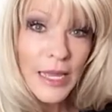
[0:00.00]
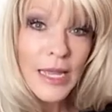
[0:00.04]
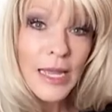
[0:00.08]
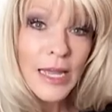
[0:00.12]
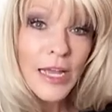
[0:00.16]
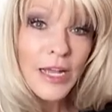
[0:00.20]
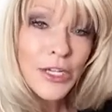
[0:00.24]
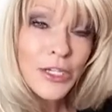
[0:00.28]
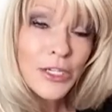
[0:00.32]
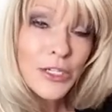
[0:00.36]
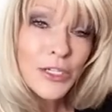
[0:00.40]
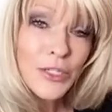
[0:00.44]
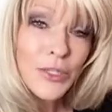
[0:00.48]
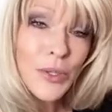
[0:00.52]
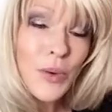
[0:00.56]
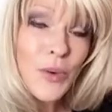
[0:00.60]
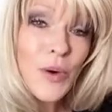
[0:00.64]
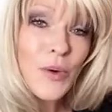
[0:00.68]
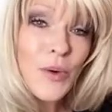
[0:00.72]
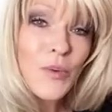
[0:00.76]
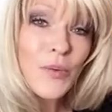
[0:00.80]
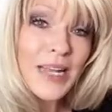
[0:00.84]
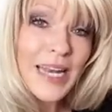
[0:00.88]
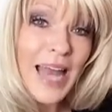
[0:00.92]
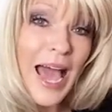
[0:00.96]
So
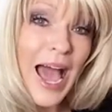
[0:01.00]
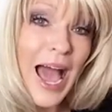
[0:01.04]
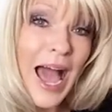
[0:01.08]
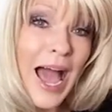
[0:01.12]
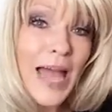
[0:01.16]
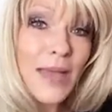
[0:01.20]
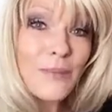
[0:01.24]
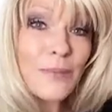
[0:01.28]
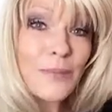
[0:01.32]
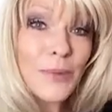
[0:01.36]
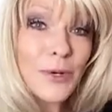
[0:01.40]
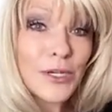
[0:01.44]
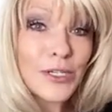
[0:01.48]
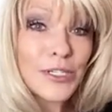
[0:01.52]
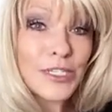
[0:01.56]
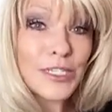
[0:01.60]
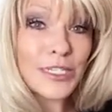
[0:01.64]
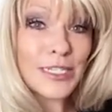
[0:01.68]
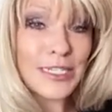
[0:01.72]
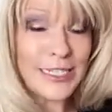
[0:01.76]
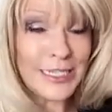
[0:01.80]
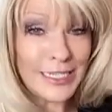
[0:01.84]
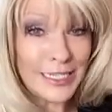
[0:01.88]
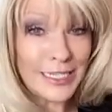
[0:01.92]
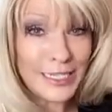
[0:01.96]
when I
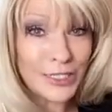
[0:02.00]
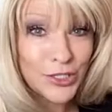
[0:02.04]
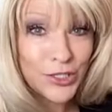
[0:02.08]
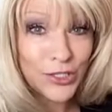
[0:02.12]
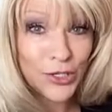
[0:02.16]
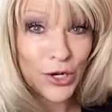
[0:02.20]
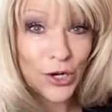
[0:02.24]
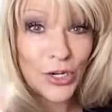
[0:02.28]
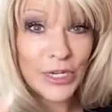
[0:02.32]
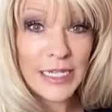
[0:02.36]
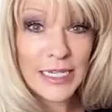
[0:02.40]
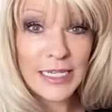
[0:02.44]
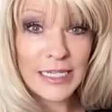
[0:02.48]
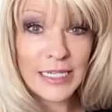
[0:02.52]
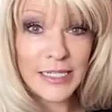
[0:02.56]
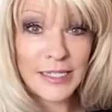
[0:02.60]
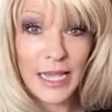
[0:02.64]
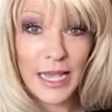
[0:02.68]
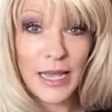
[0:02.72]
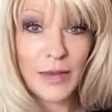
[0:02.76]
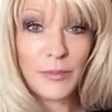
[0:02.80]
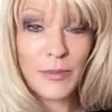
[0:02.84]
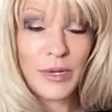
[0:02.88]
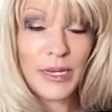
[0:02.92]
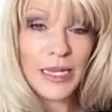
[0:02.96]
personally started
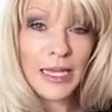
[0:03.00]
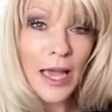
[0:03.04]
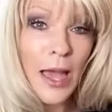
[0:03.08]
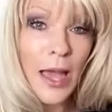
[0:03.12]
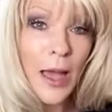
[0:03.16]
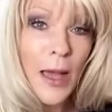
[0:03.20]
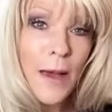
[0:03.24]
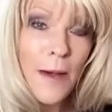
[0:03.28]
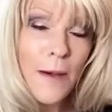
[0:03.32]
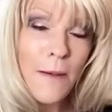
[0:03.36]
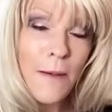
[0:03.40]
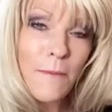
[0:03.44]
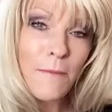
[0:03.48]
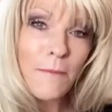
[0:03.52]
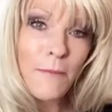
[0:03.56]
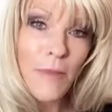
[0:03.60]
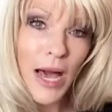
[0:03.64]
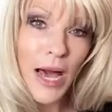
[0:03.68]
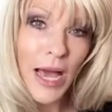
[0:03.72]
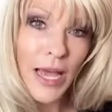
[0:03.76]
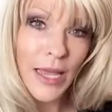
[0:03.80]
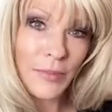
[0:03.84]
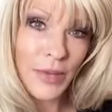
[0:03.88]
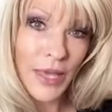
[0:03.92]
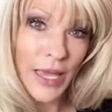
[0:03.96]
examining
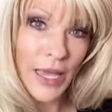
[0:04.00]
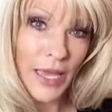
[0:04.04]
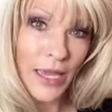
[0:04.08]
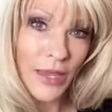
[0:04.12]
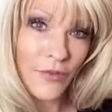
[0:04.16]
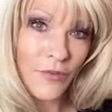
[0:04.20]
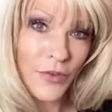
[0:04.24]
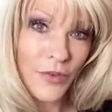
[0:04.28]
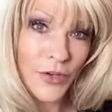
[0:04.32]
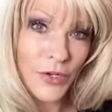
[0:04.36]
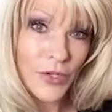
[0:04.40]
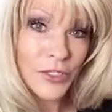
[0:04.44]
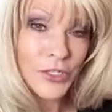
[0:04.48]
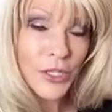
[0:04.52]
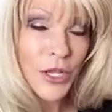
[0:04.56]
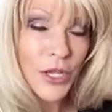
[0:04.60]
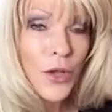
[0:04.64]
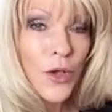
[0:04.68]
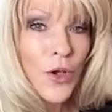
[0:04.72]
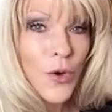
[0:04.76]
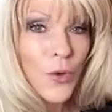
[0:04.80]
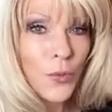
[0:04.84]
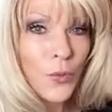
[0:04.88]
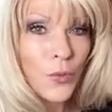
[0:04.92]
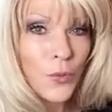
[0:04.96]
my behaviors,
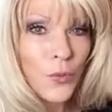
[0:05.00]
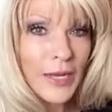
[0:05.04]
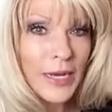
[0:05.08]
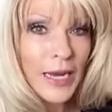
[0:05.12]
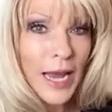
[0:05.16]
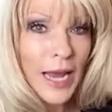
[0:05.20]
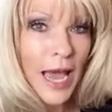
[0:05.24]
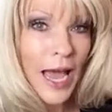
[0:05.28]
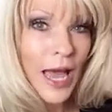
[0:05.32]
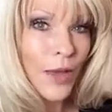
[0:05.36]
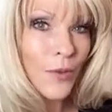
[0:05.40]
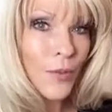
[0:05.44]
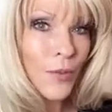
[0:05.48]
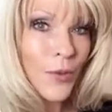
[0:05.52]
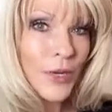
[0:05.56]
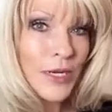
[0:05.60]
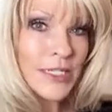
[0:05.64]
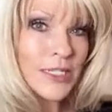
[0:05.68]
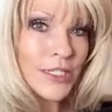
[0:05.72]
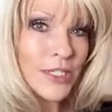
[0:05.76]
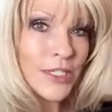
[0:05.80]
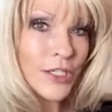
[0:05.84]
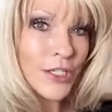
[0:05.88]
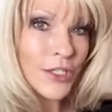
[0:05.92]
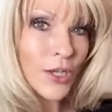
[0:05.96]
when I
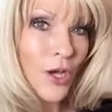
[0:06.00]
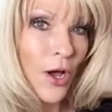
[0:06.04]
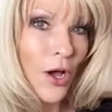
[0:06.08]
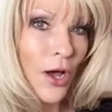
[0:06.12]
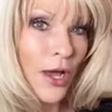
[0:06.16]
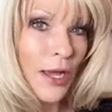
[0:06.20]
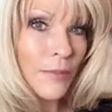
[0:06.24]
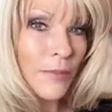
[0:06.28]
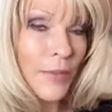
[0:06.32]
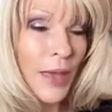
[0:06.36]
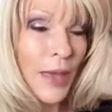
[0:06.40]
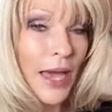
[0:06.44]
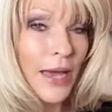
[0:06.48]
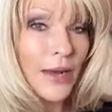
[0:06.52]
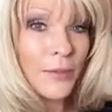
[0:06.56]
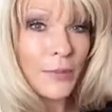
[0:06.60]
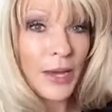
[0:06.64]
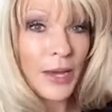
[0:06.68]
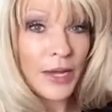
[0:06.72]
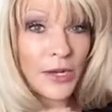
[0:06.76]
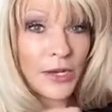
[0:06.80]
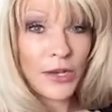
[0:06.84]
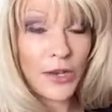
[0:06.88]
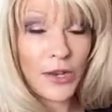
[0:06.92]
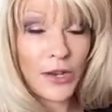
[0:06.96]
wanted to talk bad
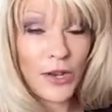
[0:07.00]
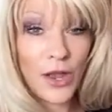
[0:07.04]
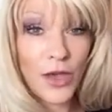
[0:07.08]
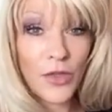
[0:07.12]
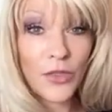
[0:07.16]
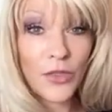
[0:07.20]
about another